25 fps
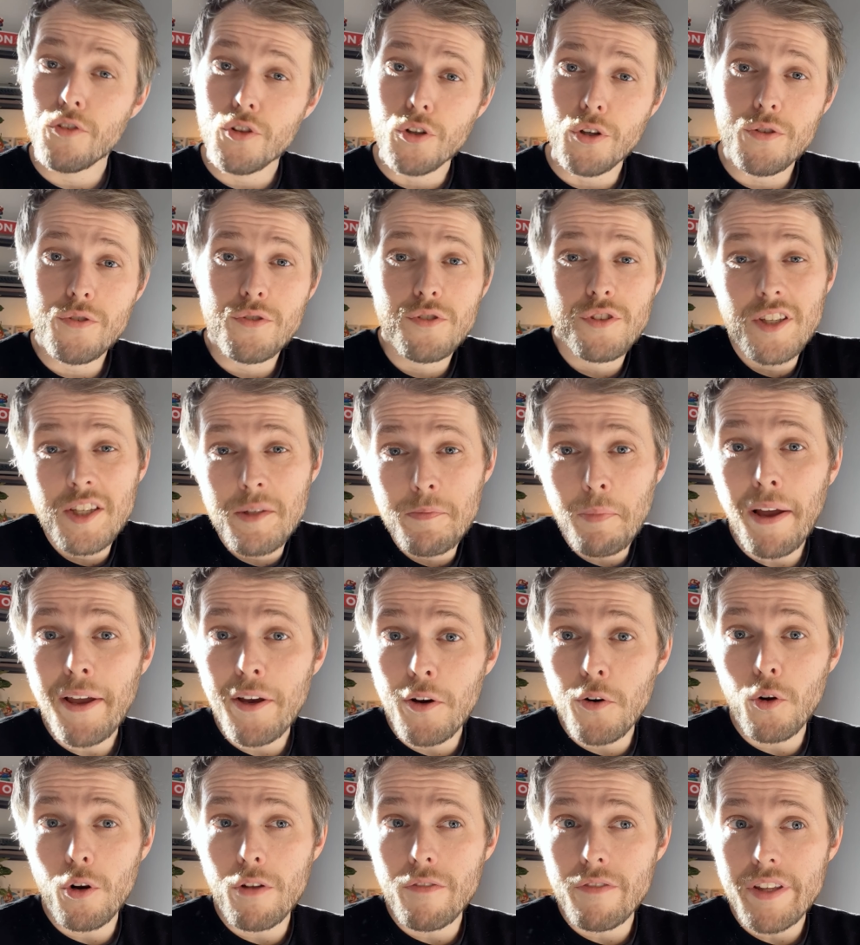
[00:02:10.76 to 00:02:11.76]
course, despite
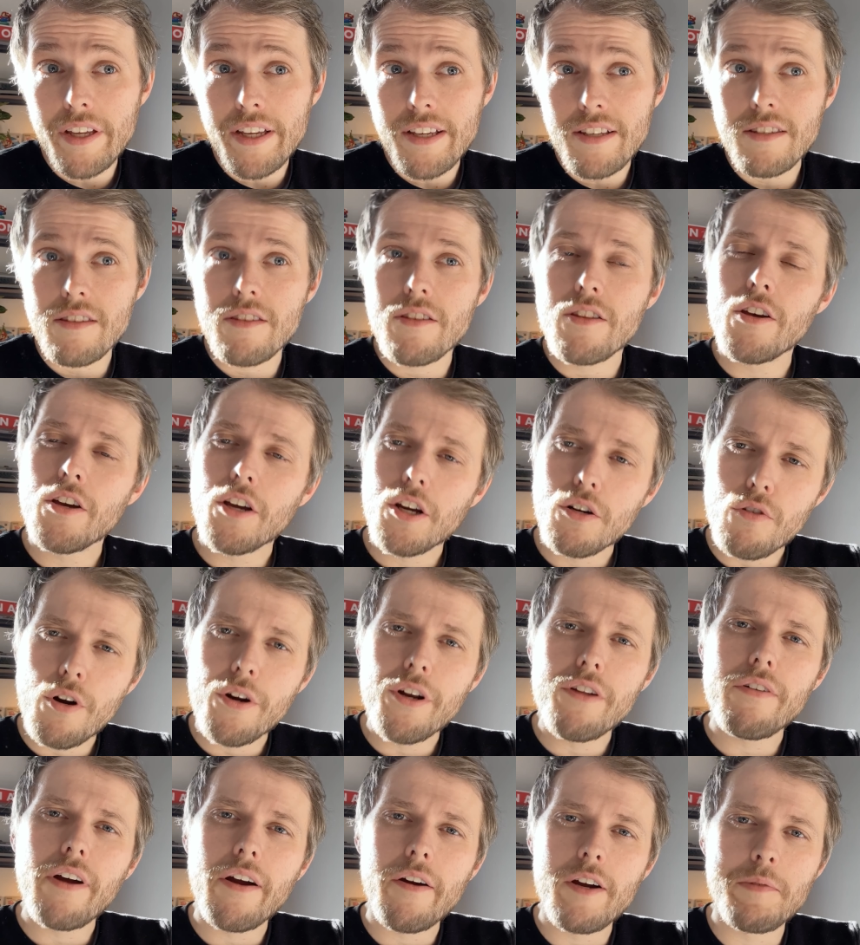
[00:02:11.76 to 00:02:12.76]
all of this, the
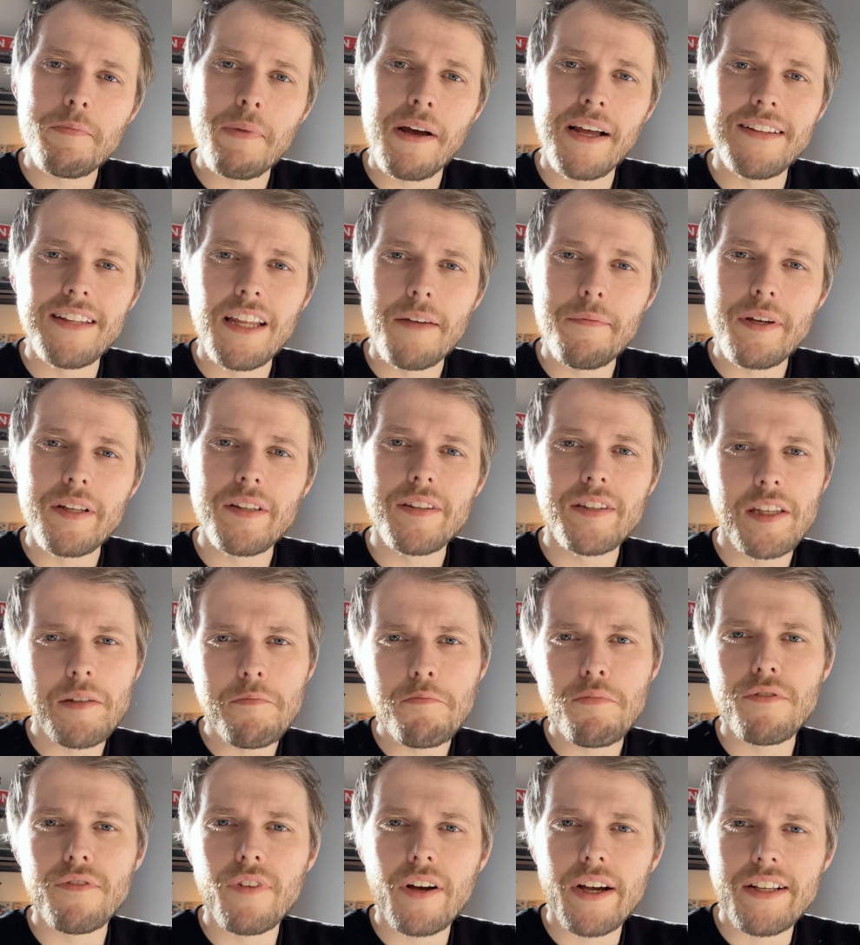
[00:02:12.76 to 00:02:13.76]
coronavirus pandemic
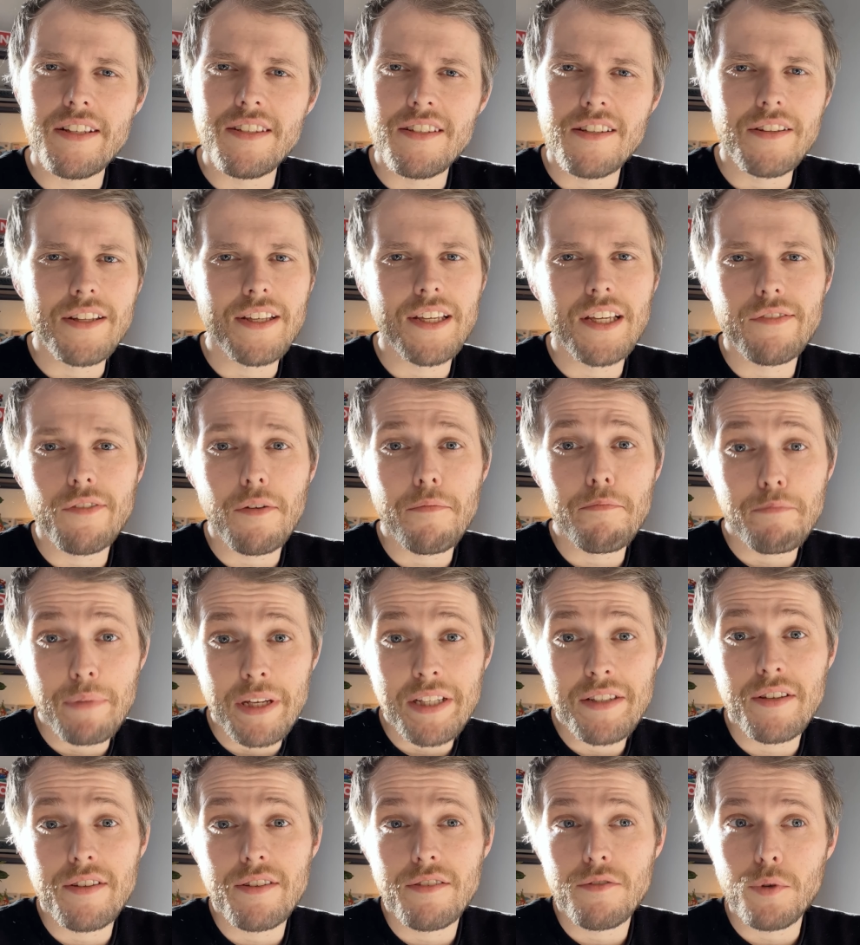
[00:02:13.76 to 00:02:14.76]
did provide something of a
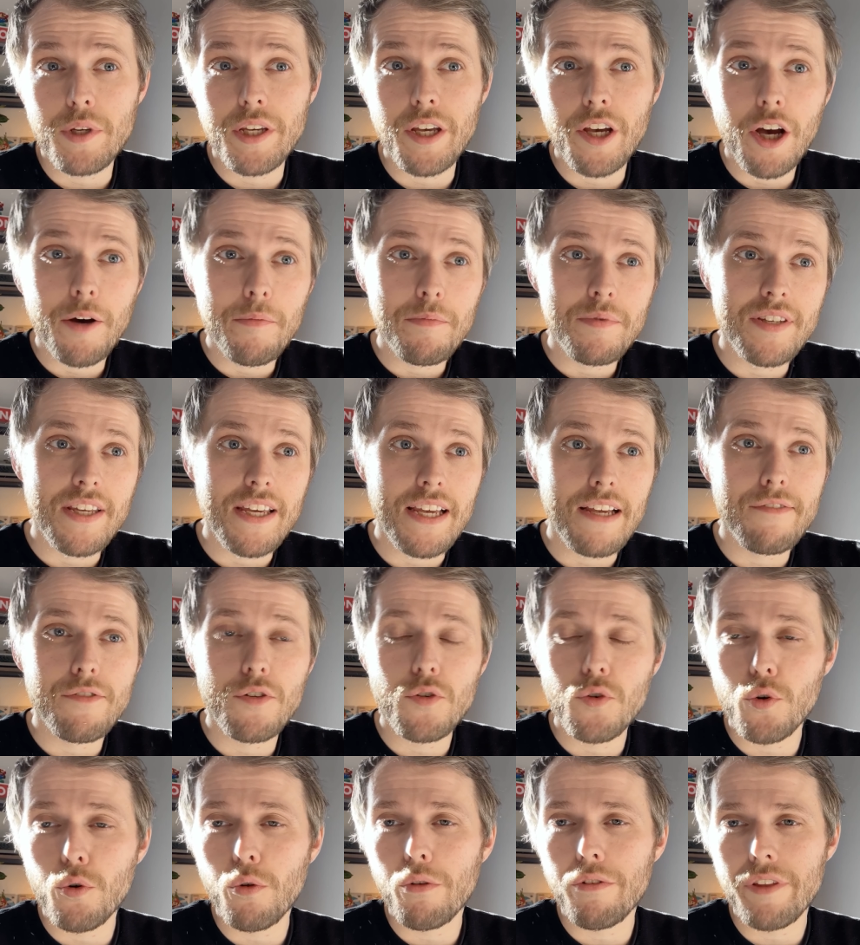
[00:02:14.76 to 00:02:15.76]
bittersweet uptick for
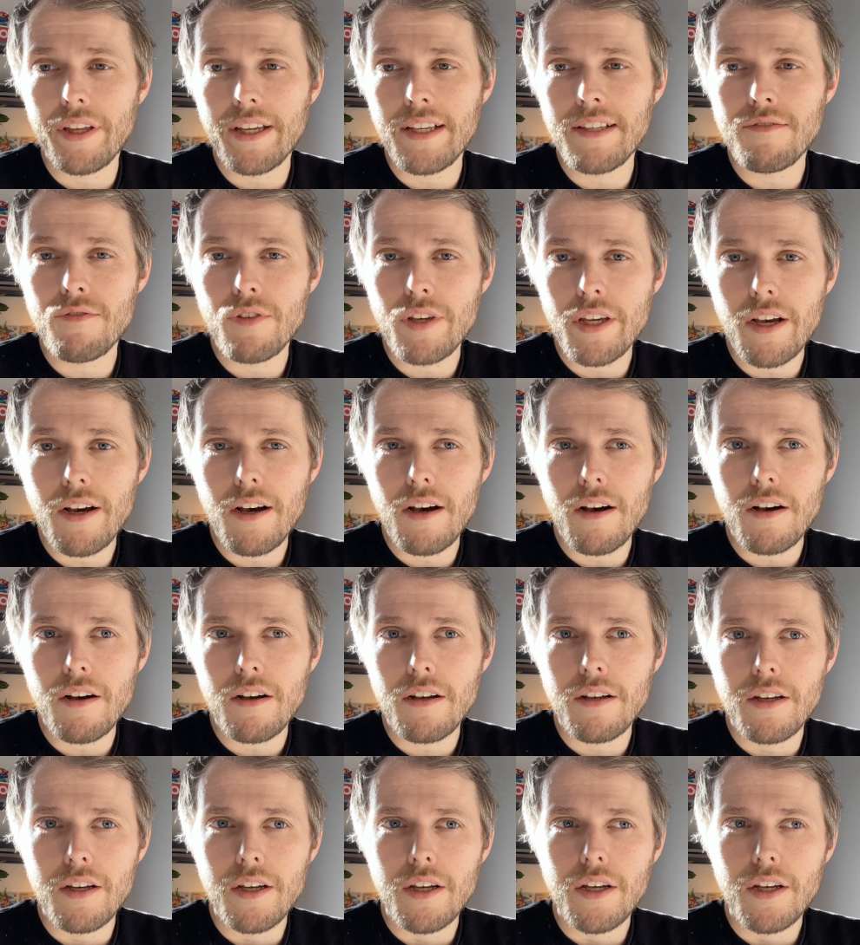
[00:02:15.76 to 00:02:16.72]
all things VR.